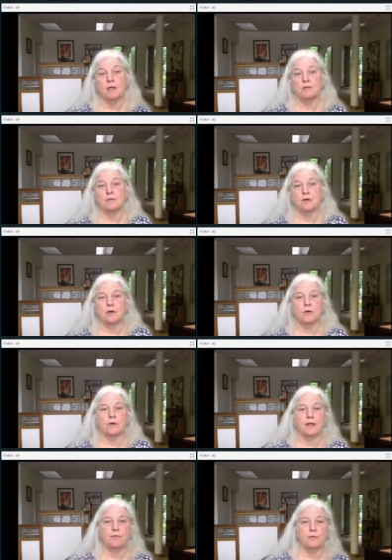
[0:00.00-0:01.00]
So
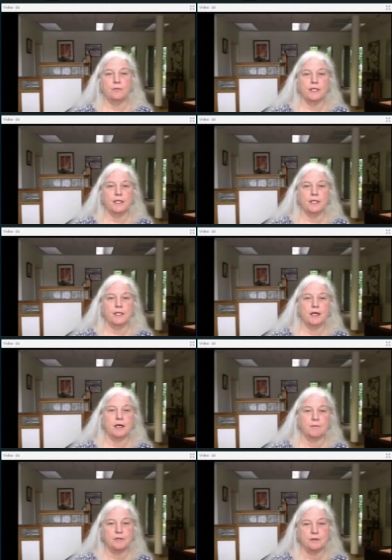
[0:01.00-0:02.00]
if we
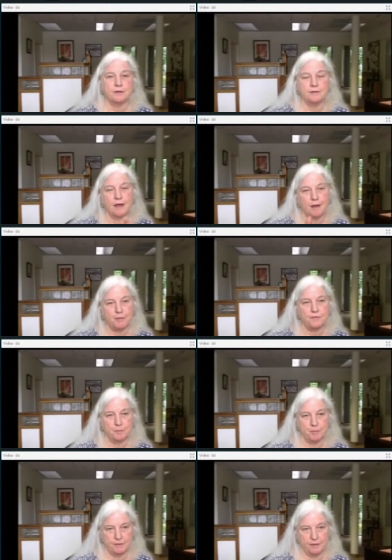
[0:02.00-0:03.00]
come to the top of
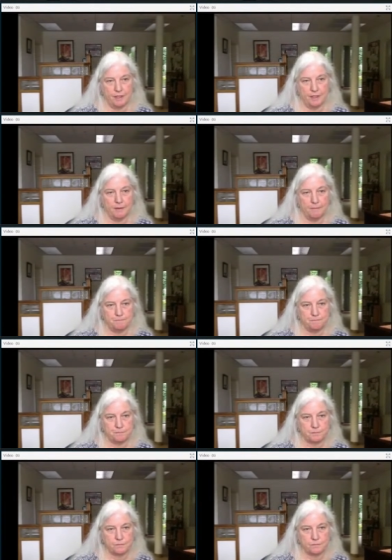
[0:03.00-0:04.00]
the patella,
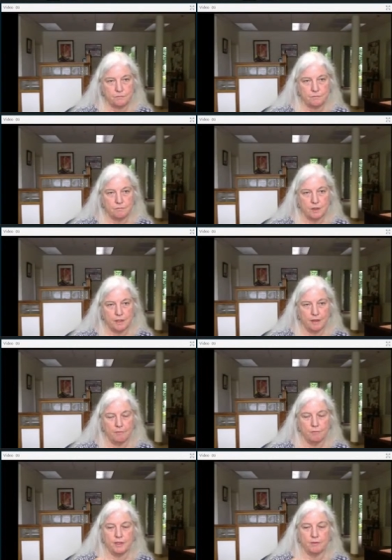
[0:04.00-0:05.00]
okay,
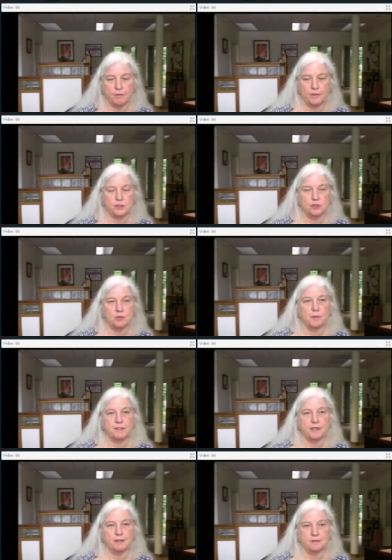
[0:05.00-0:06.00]
we, we assume a
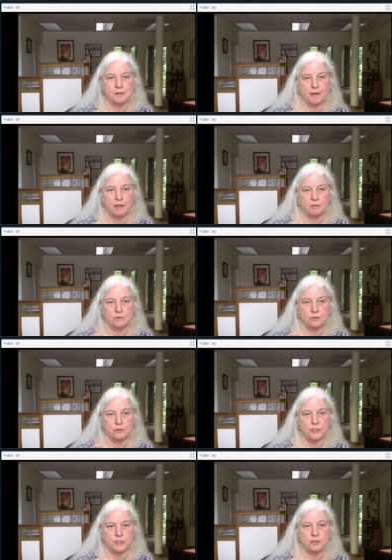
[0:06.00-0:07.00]
patella is about
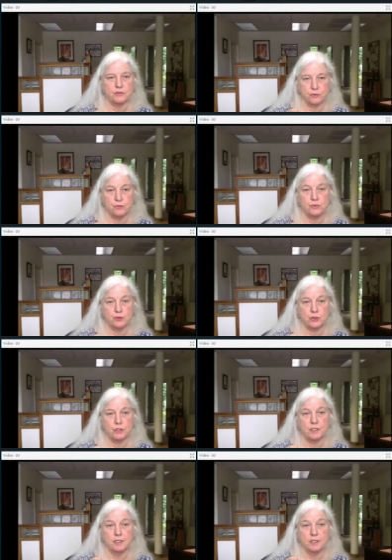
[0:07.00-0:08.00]
two inches or two
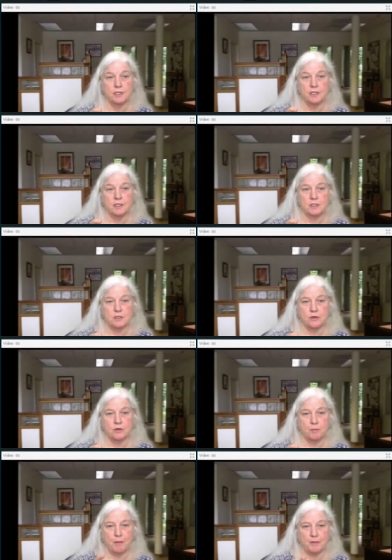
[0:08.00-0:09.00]
cun. So
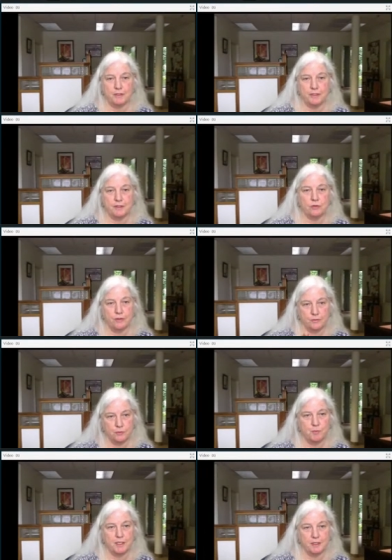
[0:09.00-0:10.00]
the popliteal crease
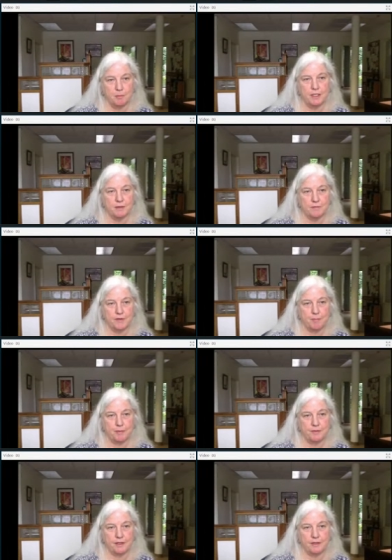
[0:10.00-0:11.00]
would be in the middle of that
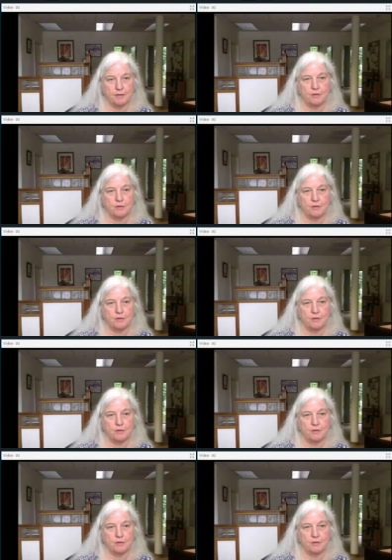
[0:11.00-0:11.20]
patella.